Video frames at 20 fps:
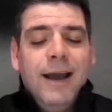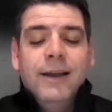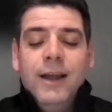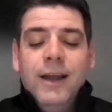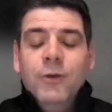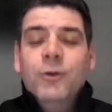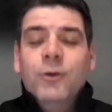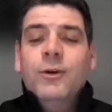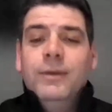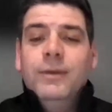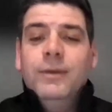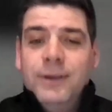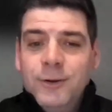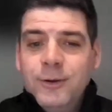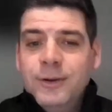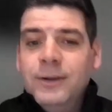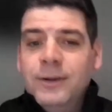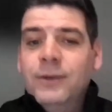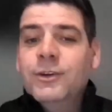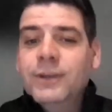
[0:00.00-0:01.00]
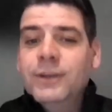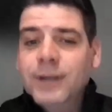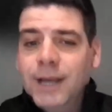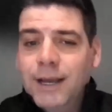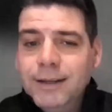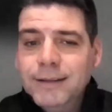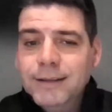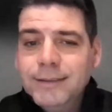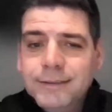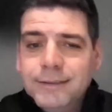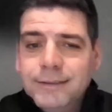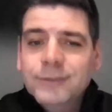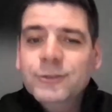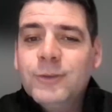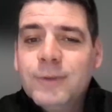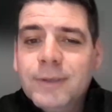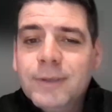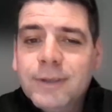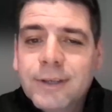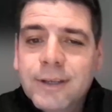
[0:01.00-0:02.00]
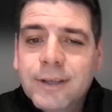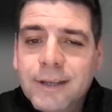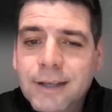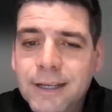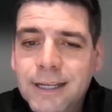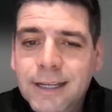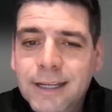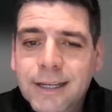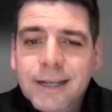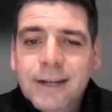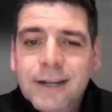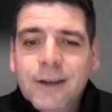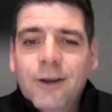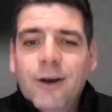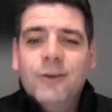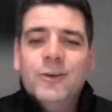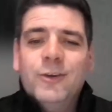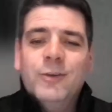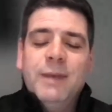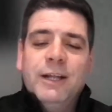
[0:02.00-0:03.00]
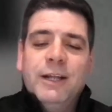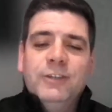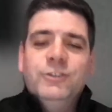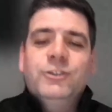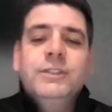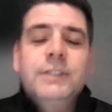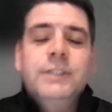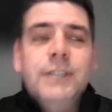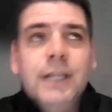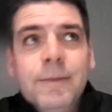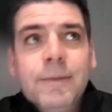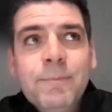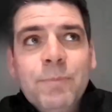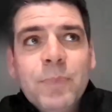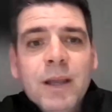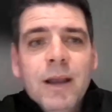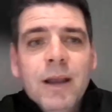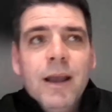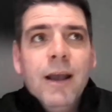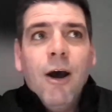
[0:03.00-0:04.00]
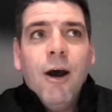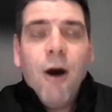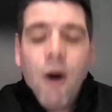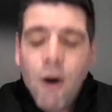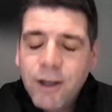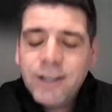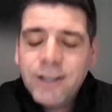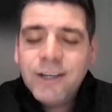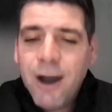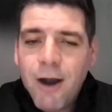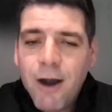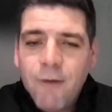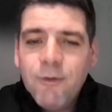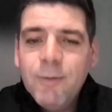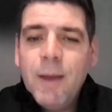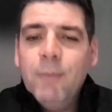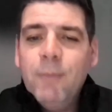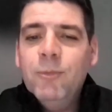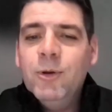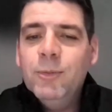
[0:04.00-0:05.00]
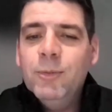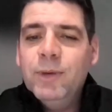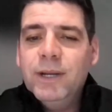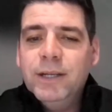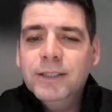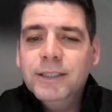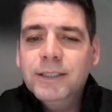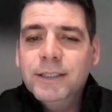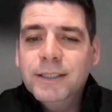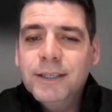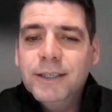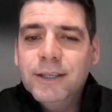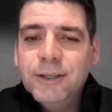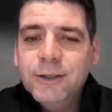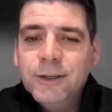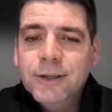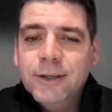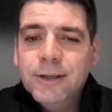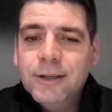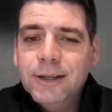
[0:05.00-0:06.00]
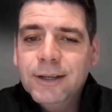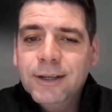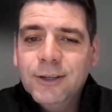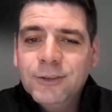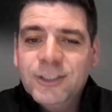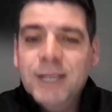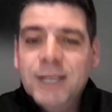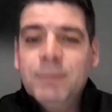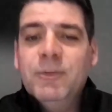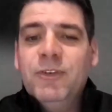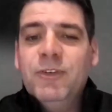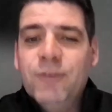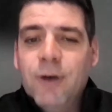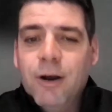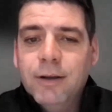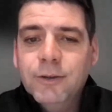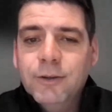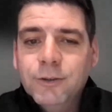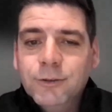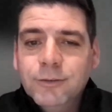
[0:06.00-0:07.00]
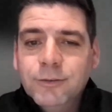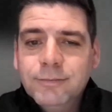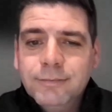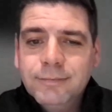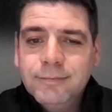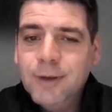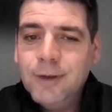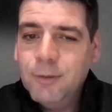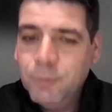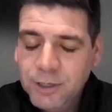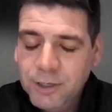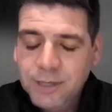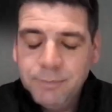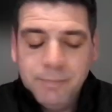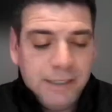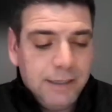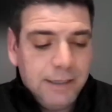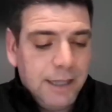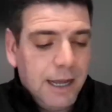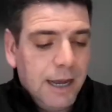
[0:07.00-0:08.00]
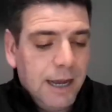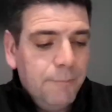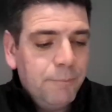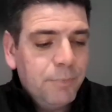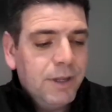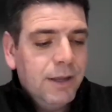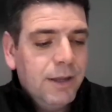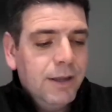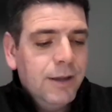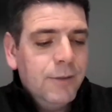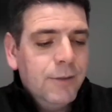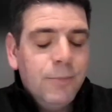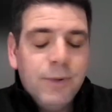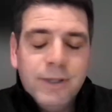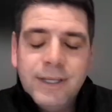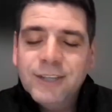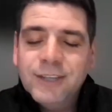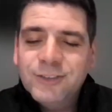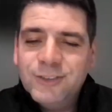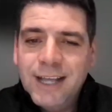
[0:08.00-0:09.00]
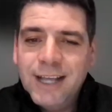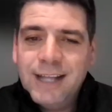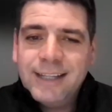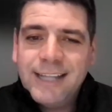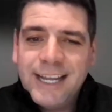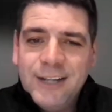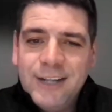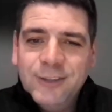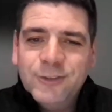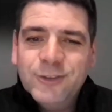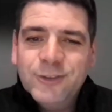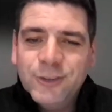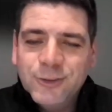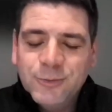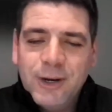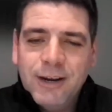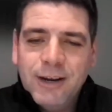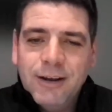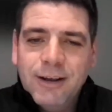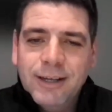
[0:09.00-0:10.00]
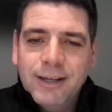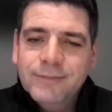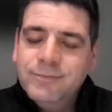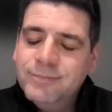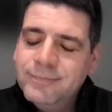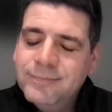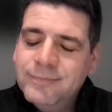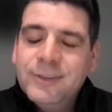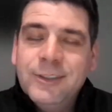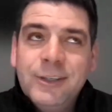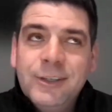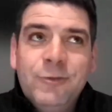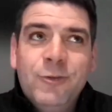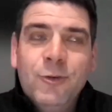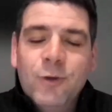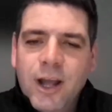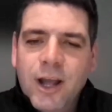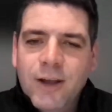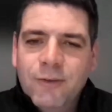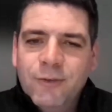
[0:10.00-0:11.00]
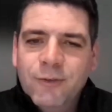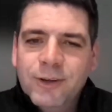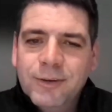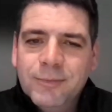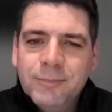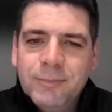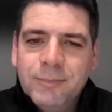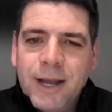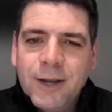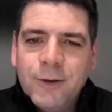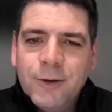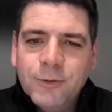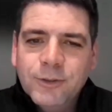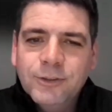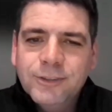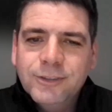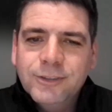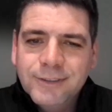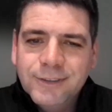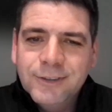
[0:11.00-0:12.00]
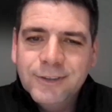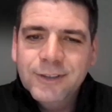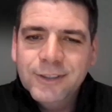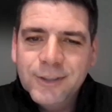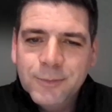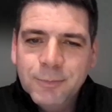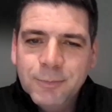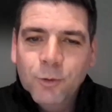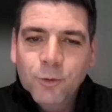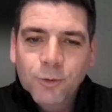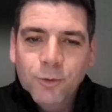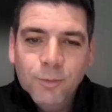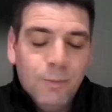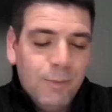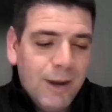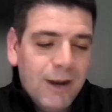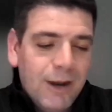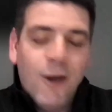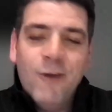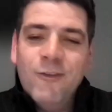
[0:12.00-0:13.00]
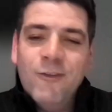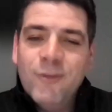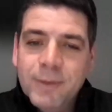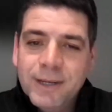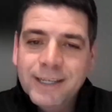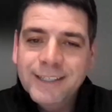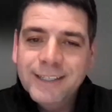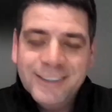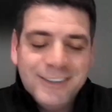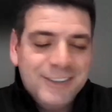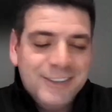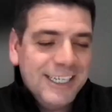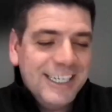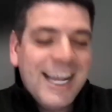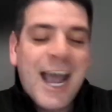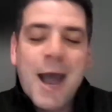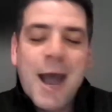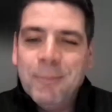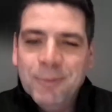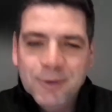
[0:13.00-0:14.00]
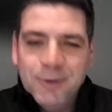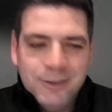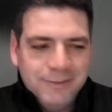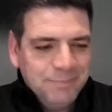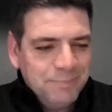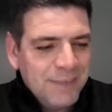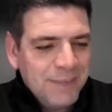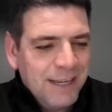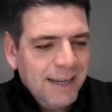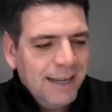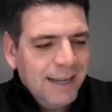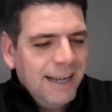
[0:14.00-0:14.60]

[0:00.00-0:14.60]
I know Clucker, Ian Clark, who mentioned it. I can't remember it being a semi-final, I will admit that. But yes, that incident where I did fall over backwards and the ball went over me did happen.